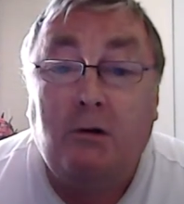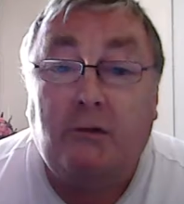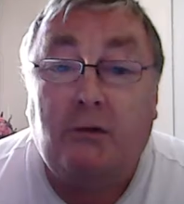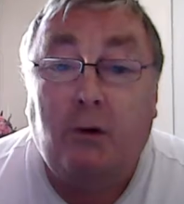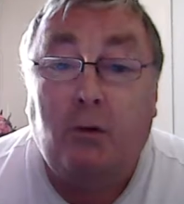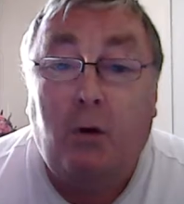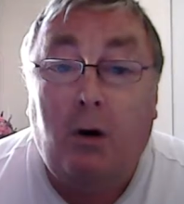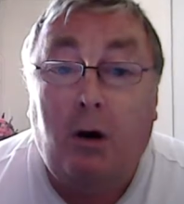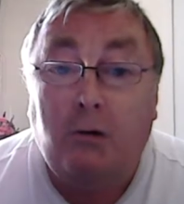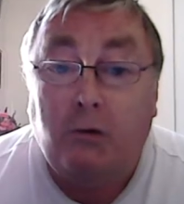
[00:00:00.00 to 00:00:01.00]
So
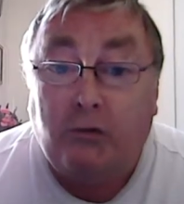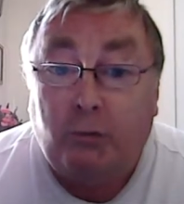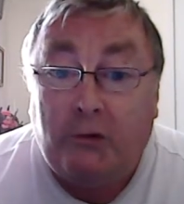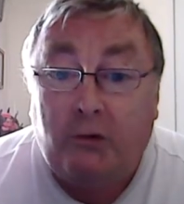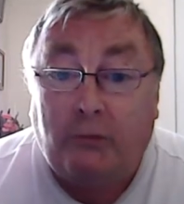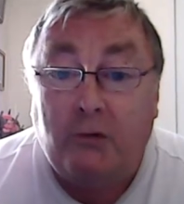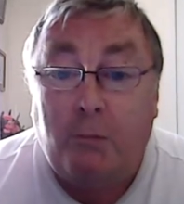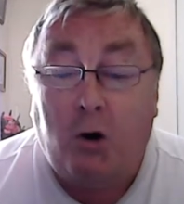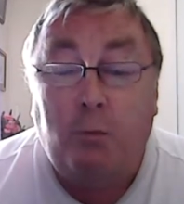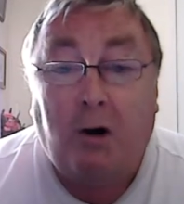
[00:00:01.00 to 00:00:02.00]
you switch off your
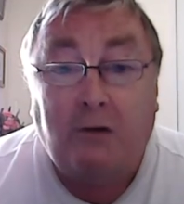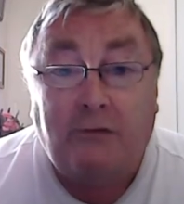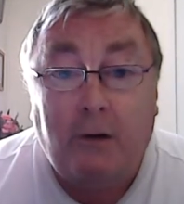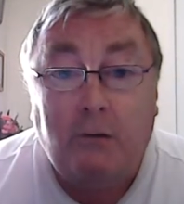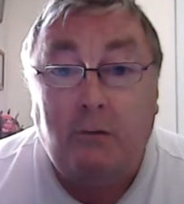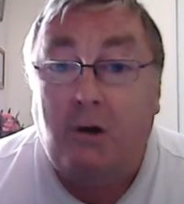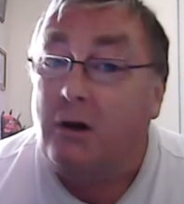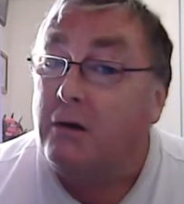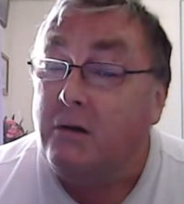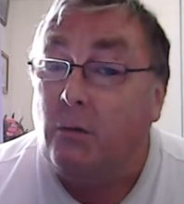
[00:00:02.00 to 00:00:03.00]
mobile phone,
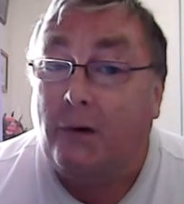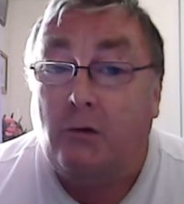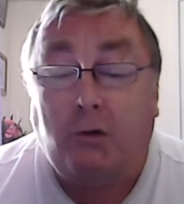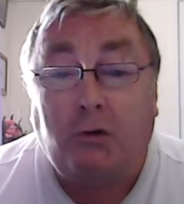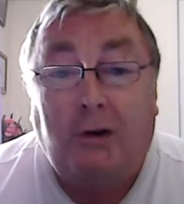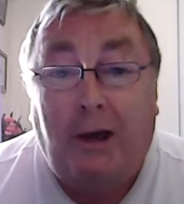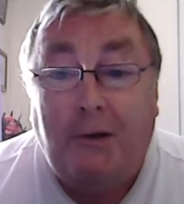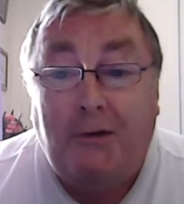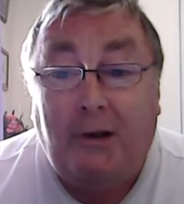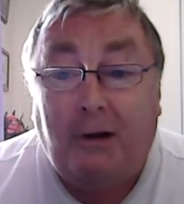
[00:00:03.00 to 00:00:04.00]
you unhook your
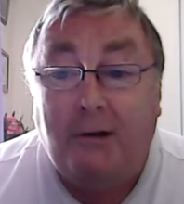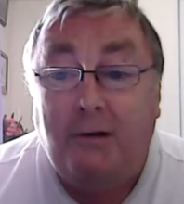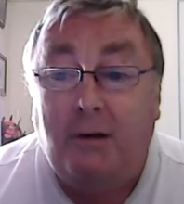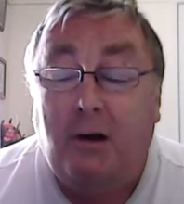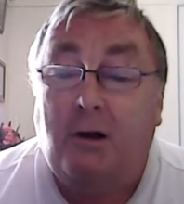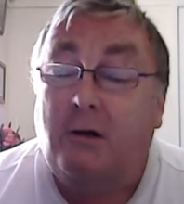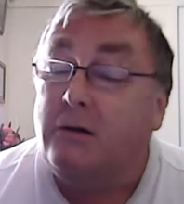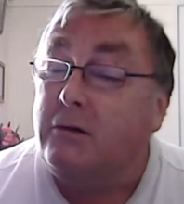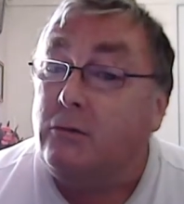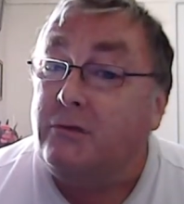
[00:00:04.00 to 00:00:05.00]
landline,
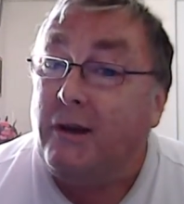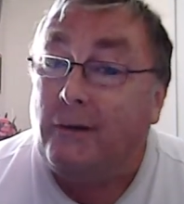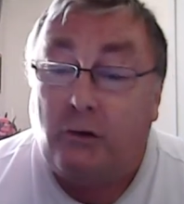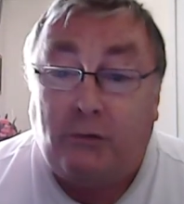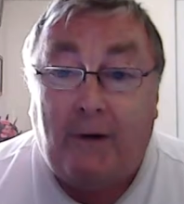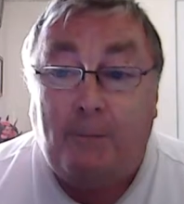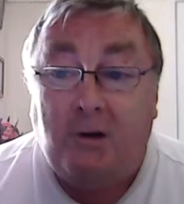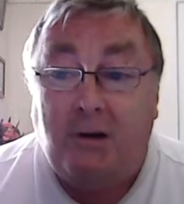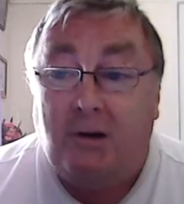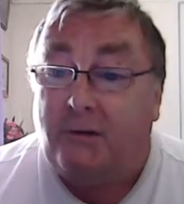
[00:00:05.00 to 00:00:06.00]
you tell your
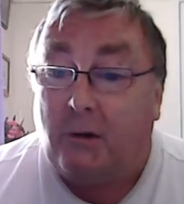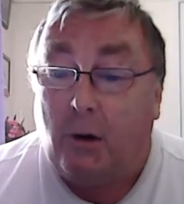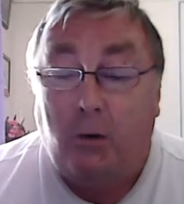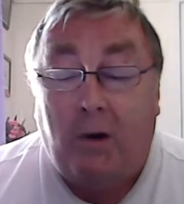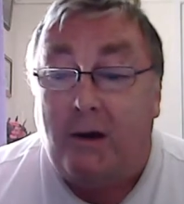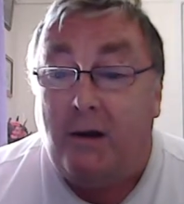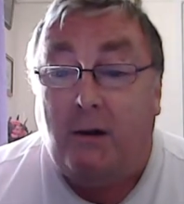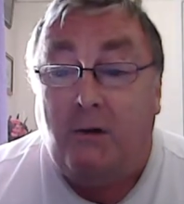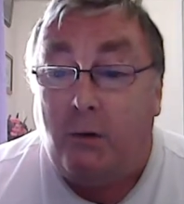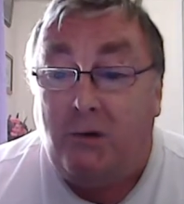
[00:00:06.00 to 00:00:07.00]
family to go away,
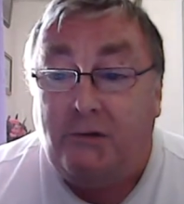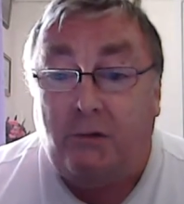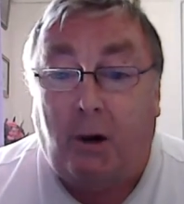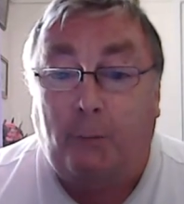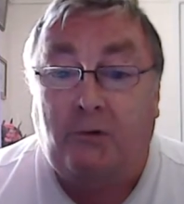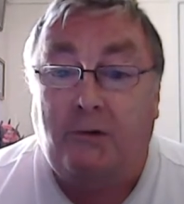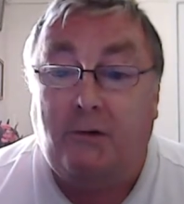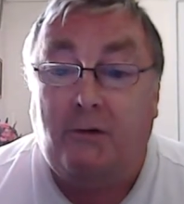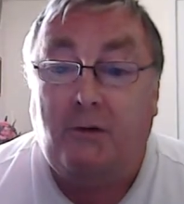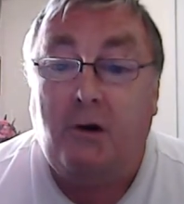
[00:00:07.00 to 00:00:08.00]
no
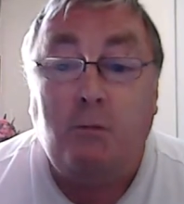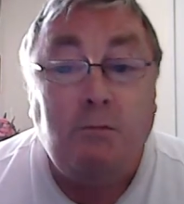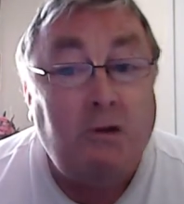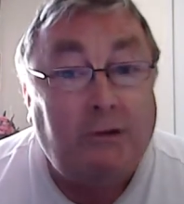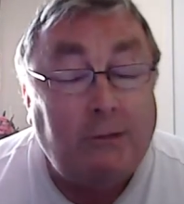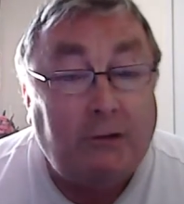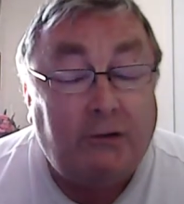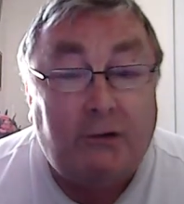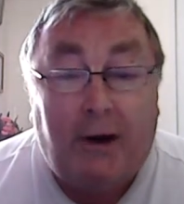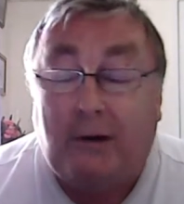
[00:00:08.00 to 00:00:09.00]
interruptions, no musical
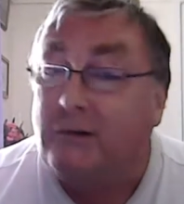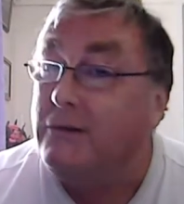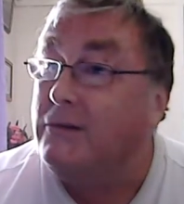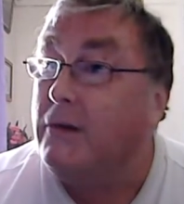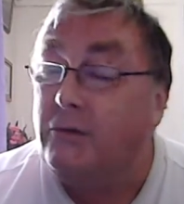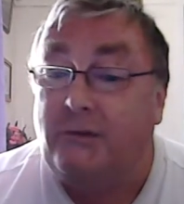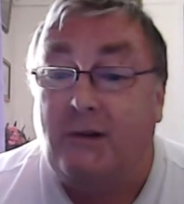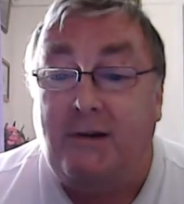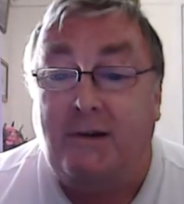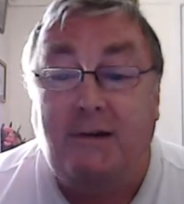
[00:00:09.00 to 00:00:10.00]
distractions, no
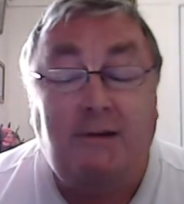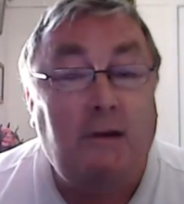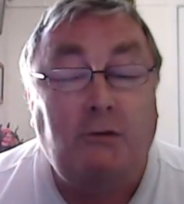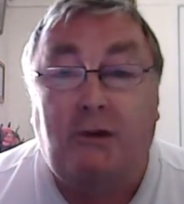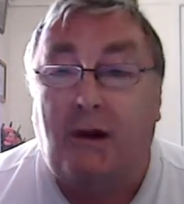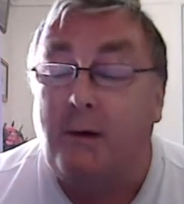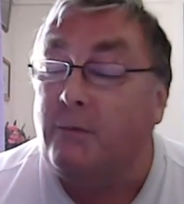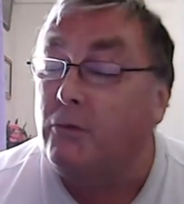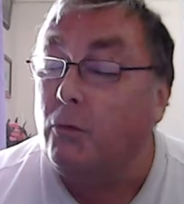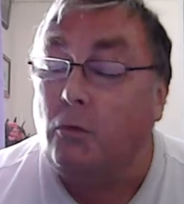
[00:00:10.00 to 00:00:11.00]
CDs, no
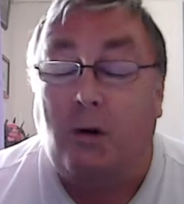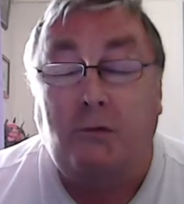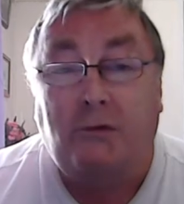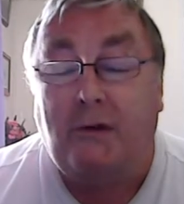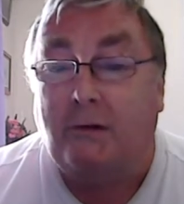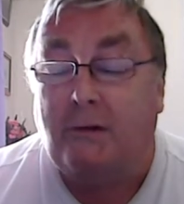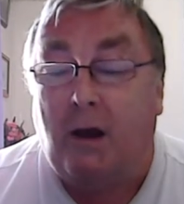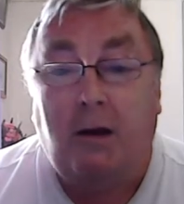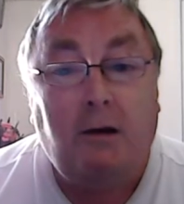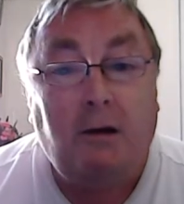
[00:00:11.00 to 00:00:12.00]
tapes, all those things,
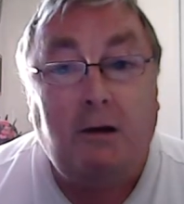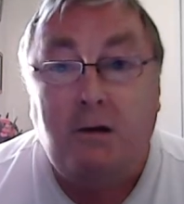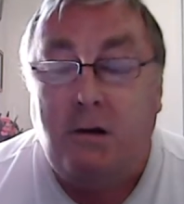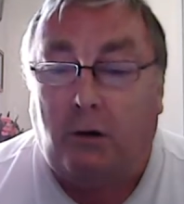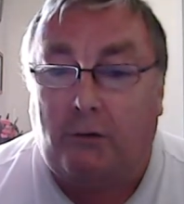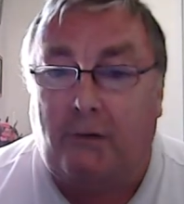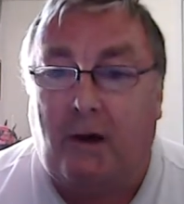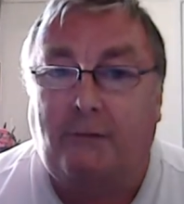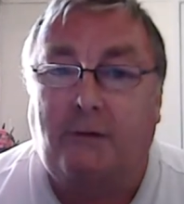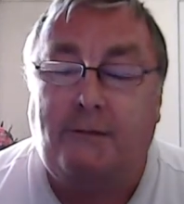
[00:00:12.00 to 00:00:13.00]
not for
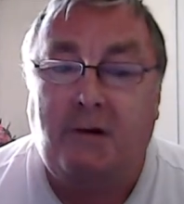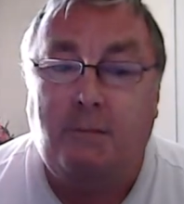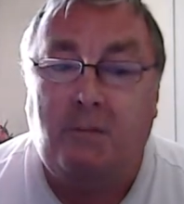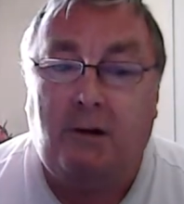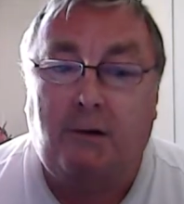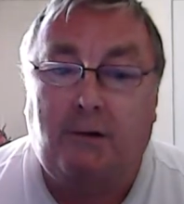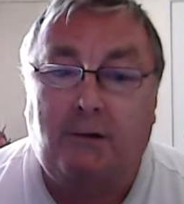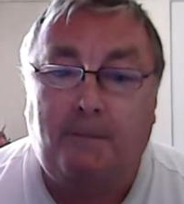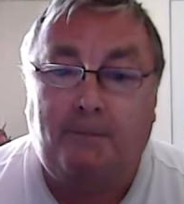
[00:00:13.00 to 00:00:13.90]
that 15 minutes.